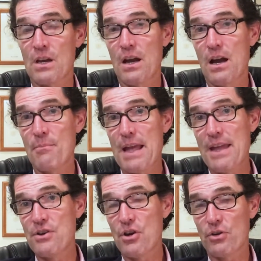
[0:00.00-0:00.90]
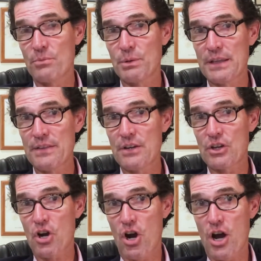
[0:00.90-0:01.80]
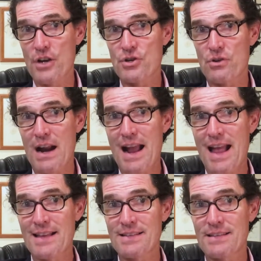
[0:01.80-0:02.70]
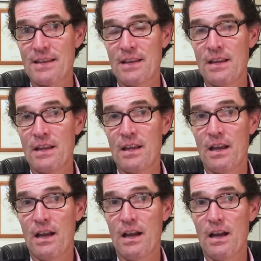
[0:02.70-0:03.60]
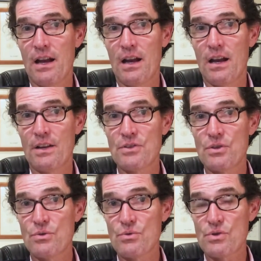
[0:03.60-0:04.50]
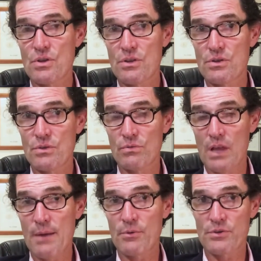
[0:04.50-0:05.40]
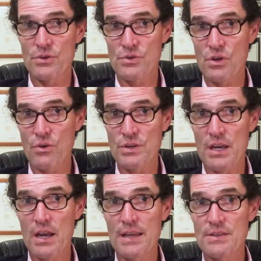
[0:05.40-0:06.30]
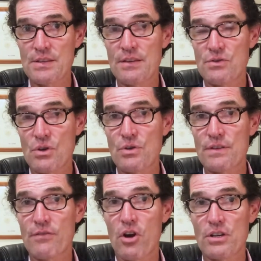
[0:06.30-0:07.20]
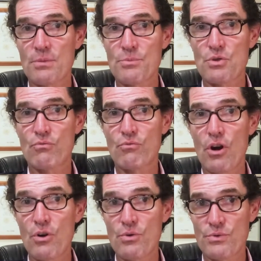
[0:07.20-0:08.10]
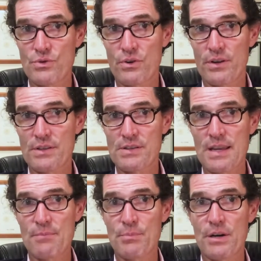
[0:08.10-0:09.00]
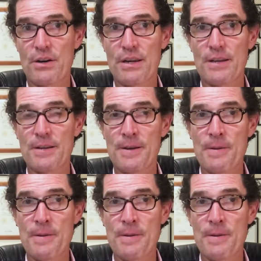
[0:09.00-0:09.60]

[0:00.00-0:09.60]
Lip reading: And notably, the contrast to LIBOR to SONIA is that SONIA volumes rose during the same period.